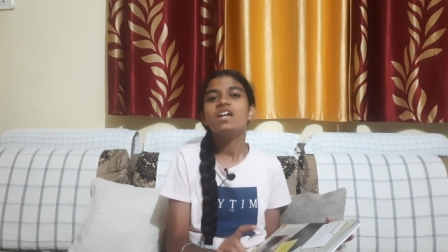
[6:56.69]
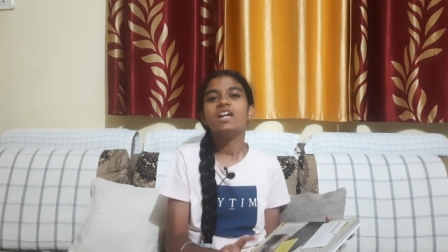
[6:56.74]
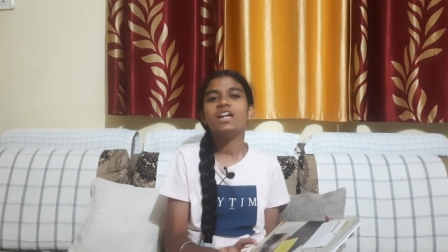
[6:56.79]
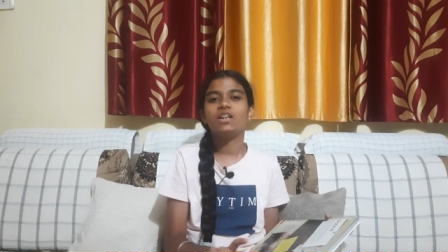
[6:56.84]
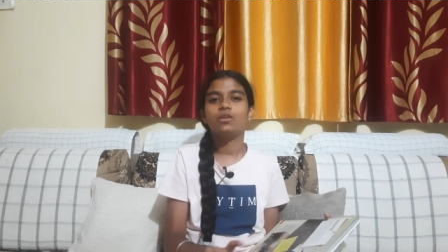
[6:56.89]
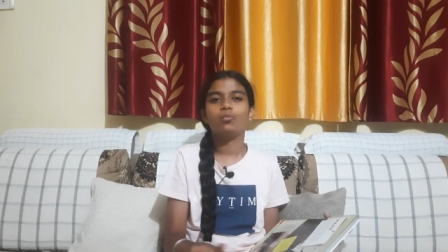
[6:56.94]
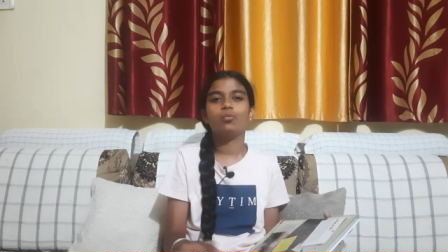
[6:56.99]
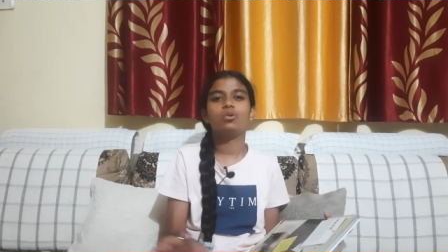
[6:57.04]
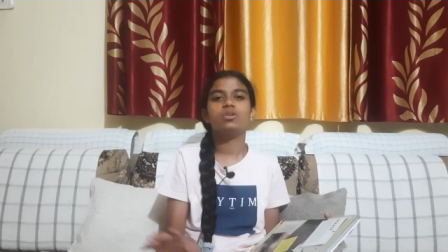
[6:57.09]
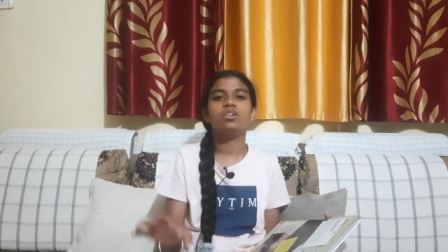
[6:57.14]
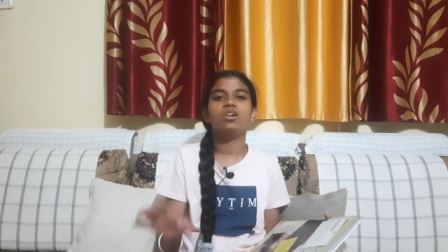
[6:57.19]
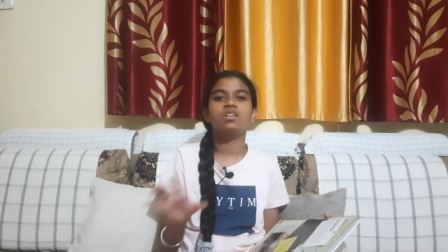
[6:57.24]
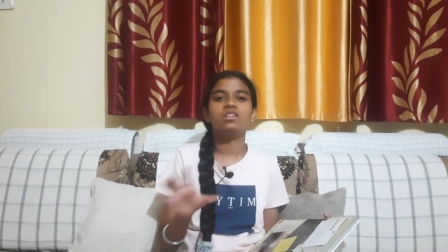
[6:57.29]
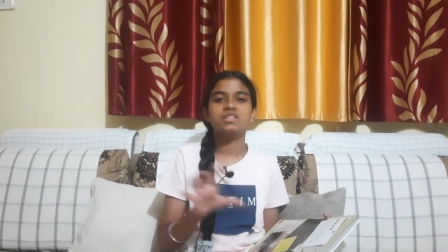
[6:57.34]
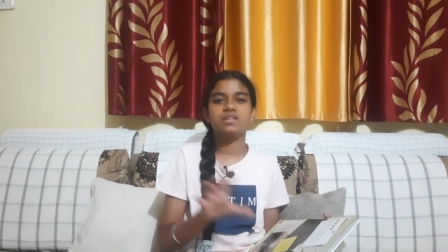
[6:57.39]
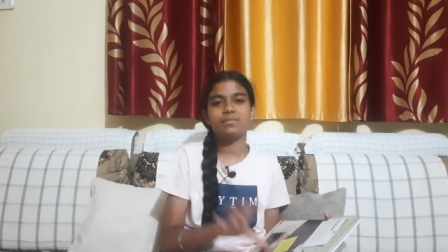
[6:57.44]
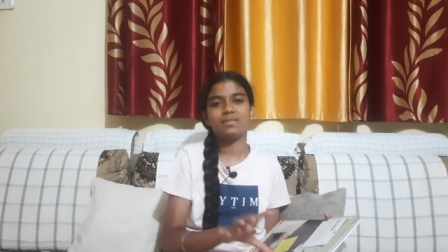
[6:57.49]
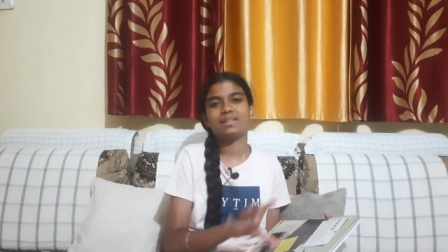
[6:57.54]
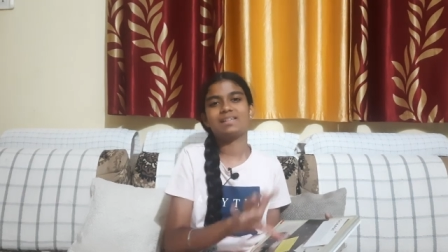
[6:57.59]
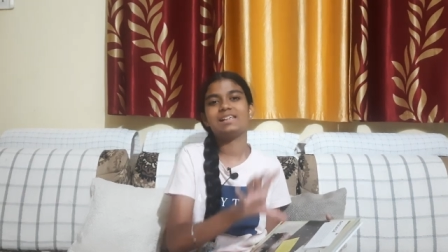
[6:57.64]
it would
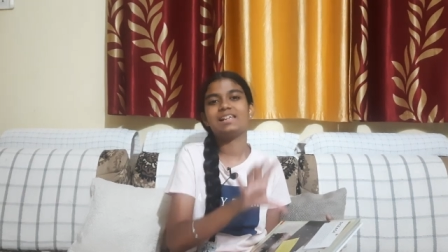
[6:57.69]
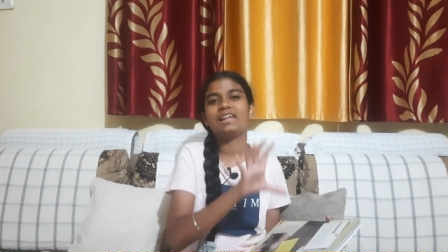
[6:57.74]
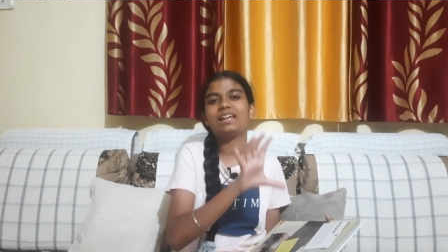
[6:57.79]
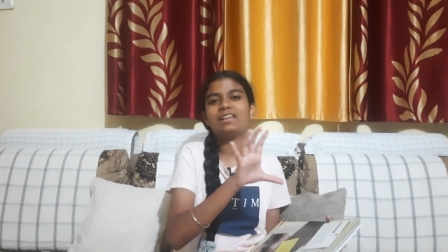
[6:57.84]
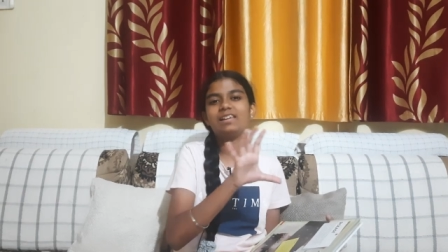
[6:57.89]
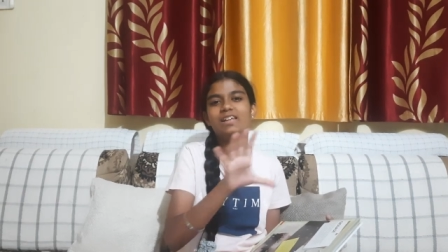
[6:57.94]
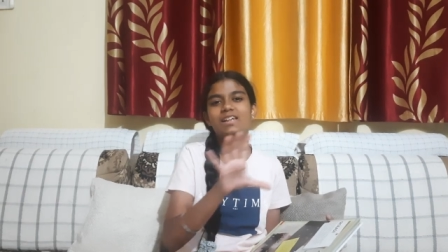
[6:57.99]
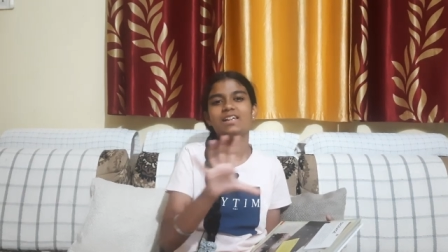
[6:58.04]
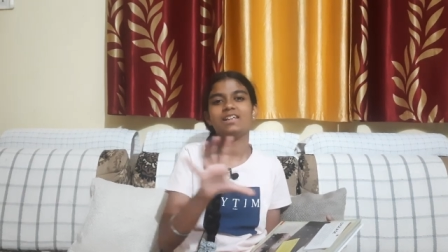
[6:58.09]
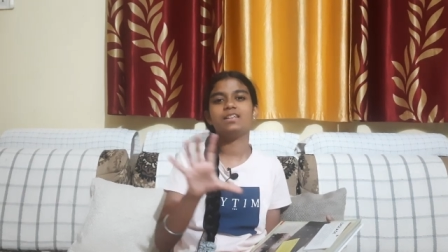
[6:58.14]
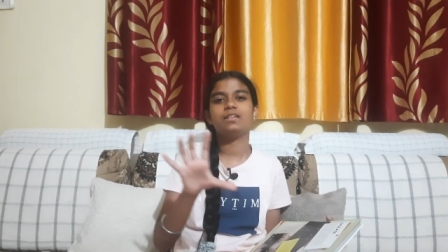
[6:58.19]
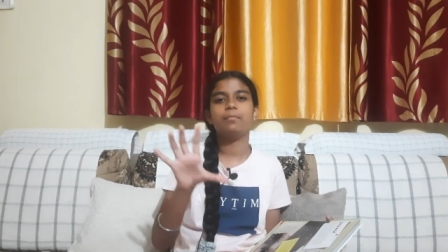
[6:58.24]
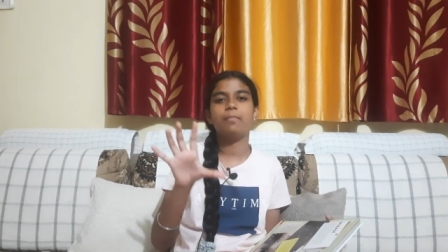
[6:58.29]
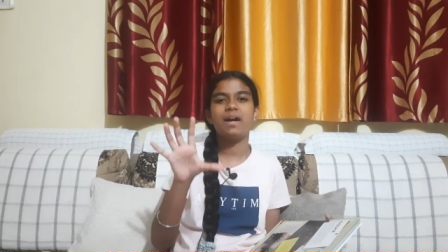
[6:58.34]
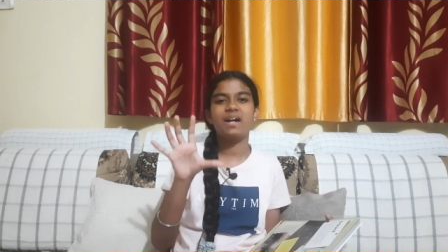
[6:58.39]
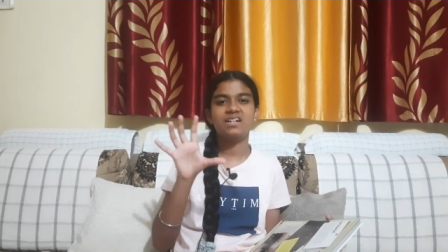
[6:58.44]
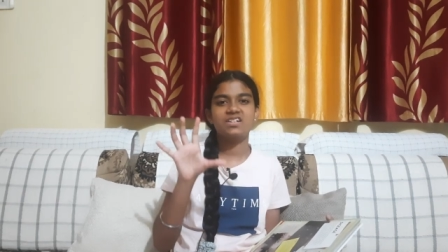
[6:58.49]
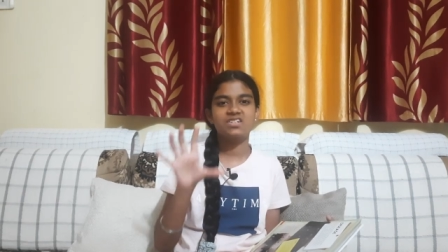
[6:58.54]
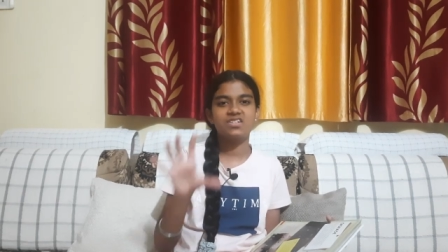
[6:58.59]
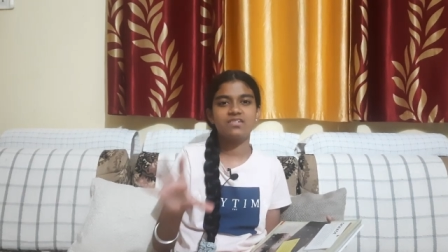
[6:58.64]
ultimately clean the
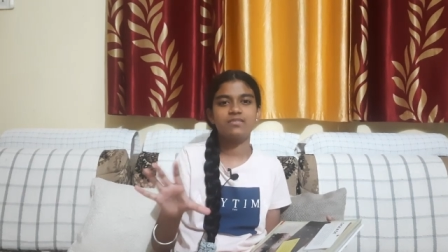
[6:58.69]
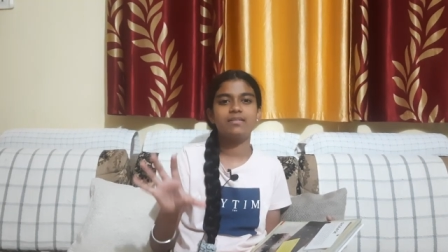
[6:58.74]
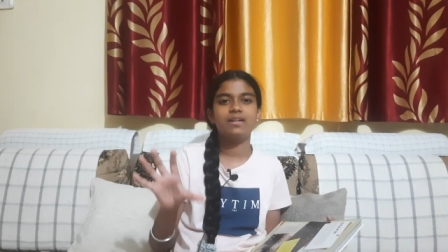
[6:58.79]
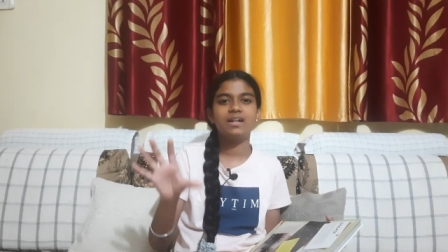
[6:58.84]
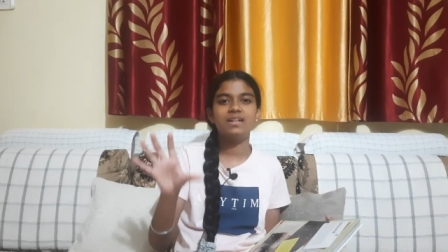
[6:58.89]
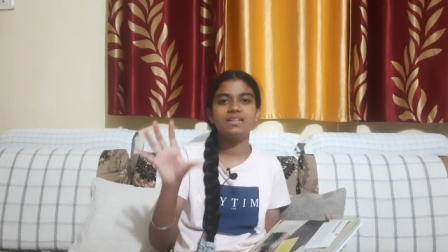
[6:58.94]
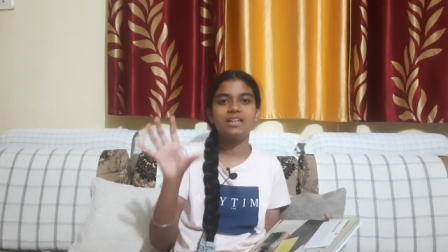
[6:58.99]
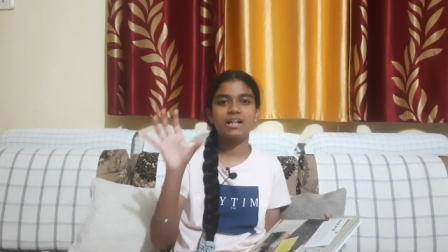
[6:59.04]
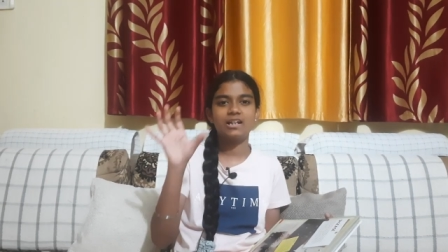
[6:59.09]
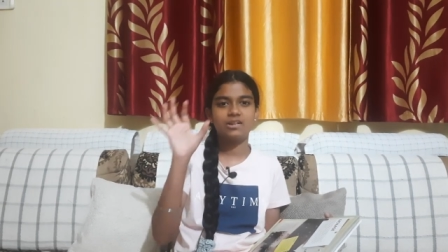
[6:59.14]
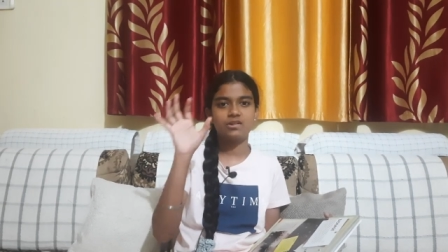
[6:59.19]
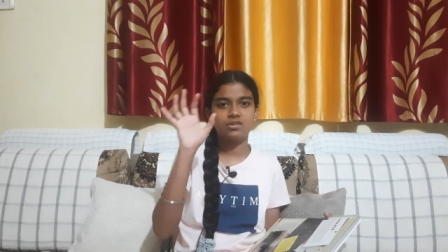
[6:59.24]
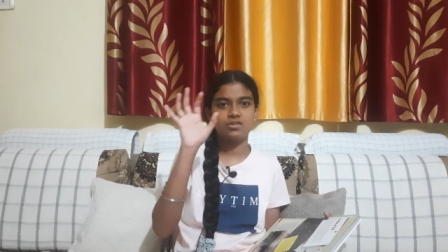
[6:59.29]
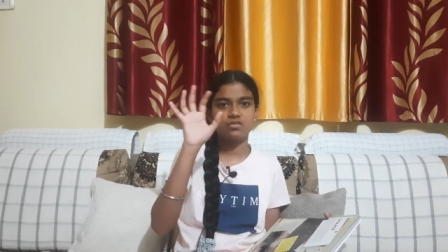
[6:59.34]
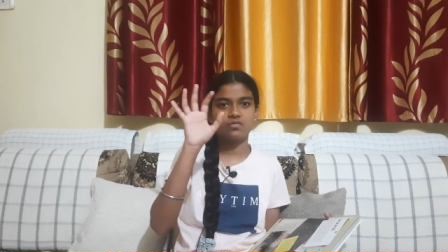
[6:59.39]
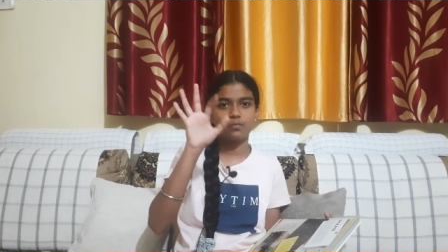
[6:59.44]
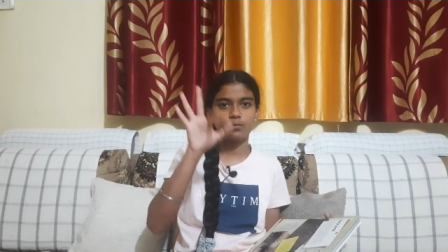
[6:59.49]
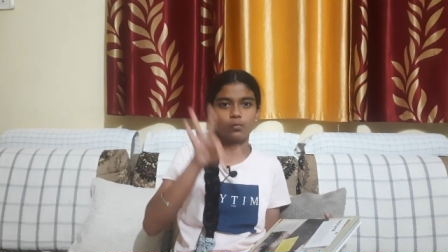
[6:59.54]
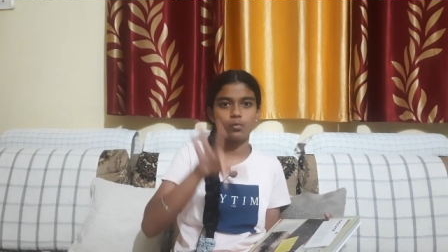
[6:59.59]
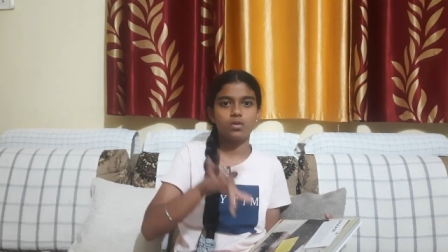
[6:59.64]
bacteria
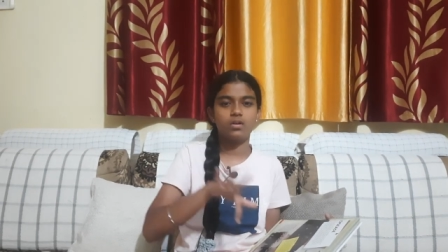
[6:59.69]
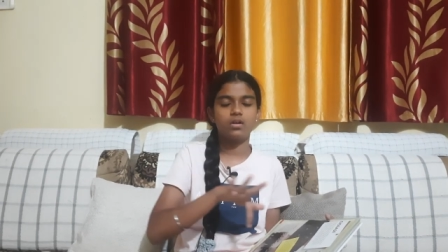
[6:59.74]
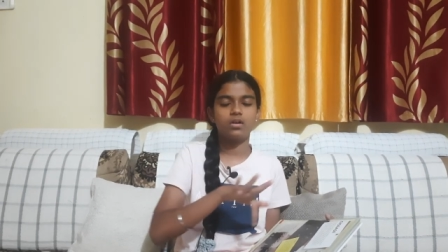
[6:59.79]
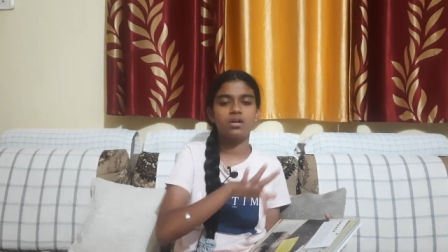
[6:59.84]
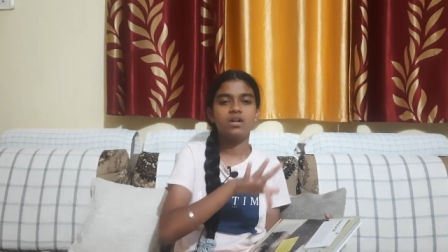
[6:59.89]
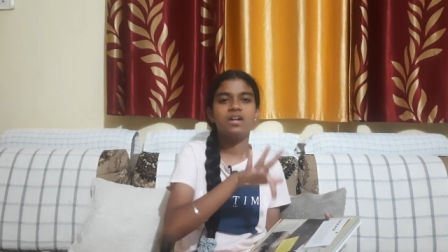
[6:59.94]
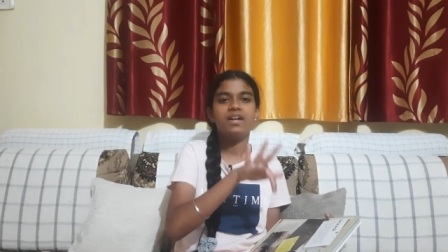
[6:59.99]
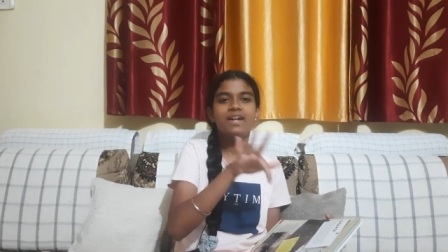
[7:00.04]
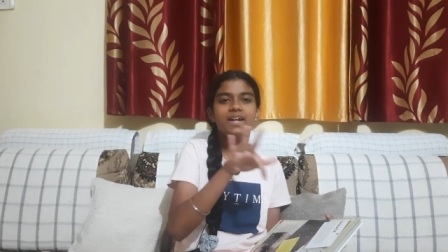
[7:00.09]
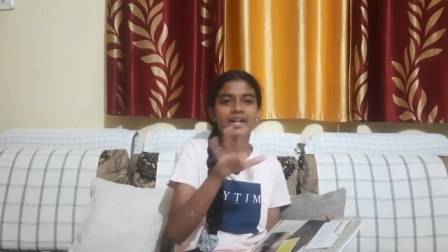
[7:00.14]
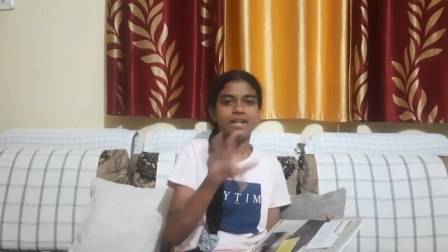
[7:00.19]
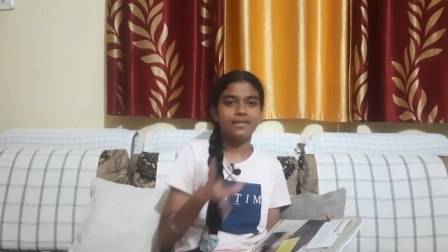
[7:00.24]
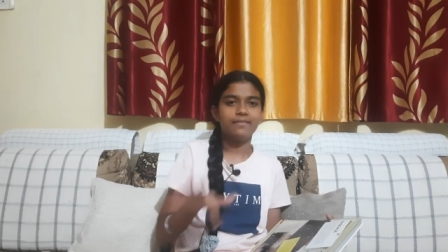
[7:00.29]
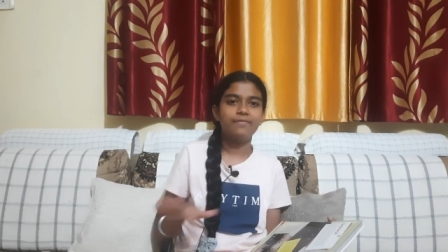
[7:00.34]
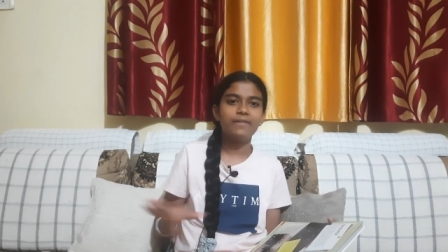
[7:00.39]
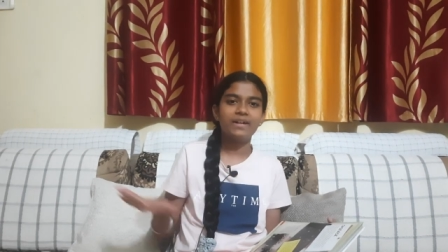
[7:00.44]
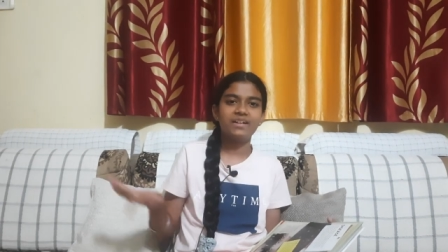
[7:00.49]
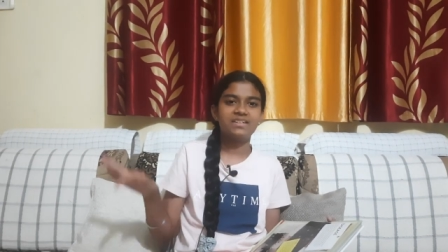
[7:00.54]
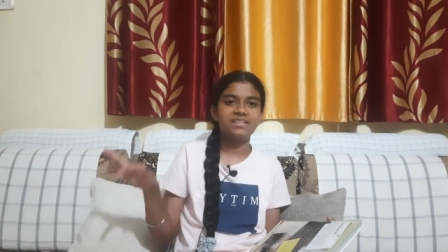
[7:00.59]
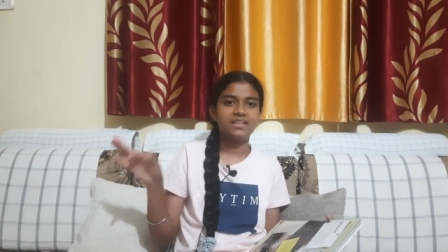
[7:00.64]
that were
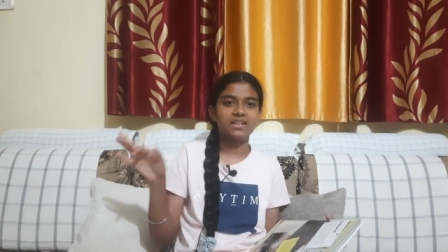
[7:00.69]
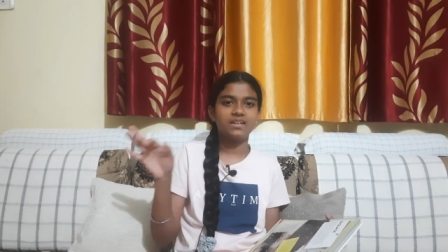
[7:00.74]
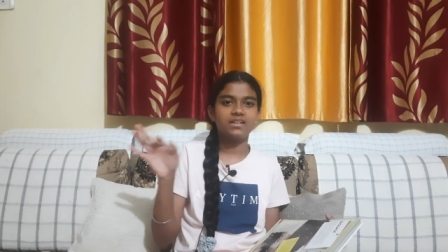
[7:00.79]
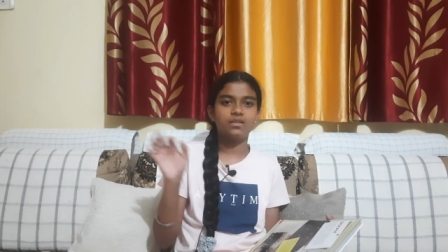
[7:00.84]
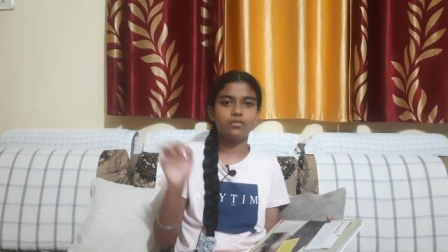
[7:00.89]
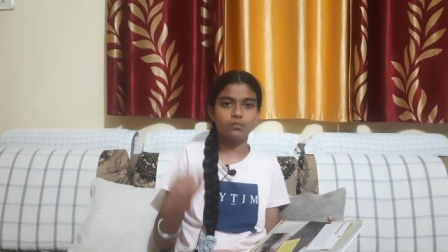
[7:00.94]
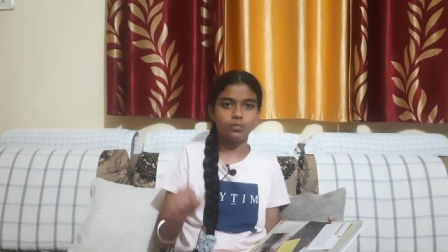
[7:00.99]
infecting the